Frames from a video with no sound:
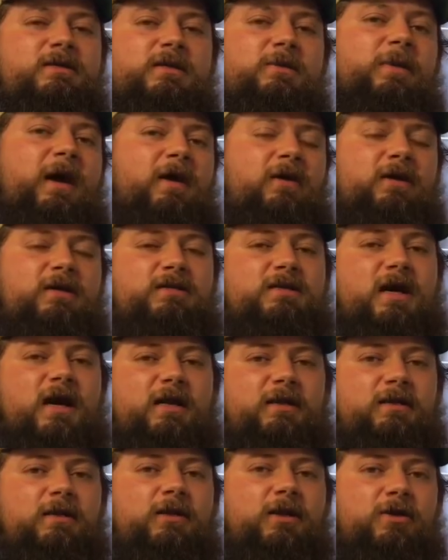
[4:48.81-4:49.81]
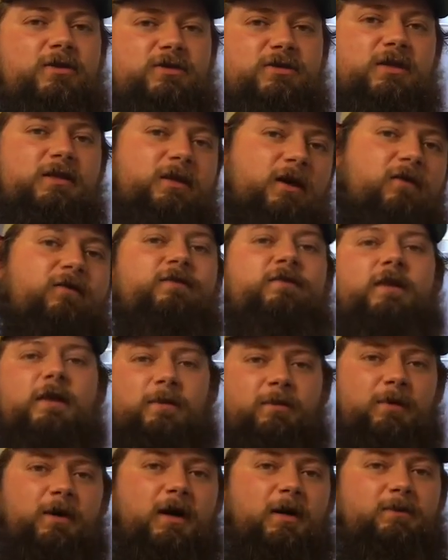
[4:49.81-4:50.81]
Mount Katahdin closing, they'll
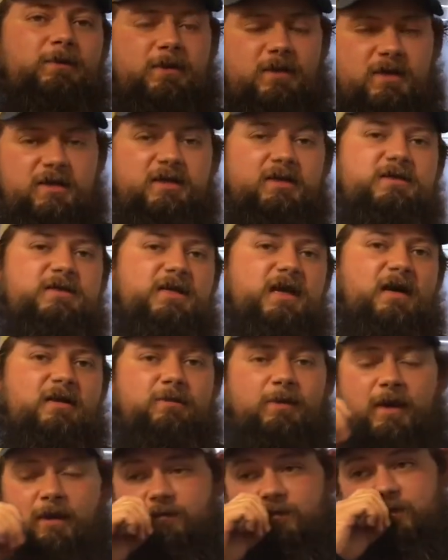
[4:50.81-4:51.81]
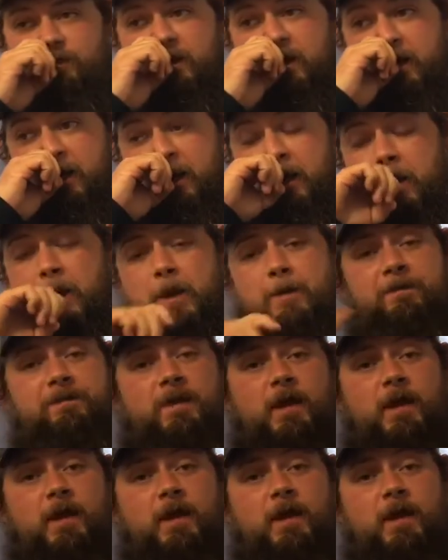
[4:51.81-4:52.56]
flip up and then southbound from there.